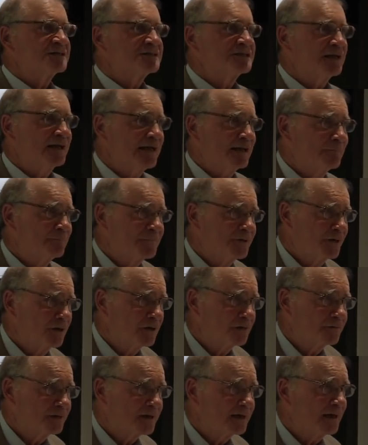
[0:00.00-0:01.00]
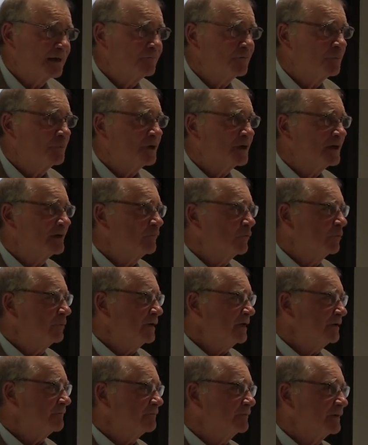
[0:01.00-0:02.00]
slam dunk that everybody will
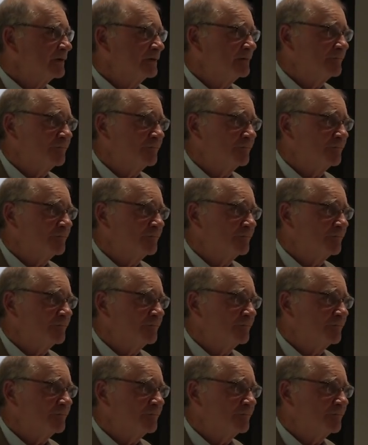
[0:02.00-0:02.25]
benefit.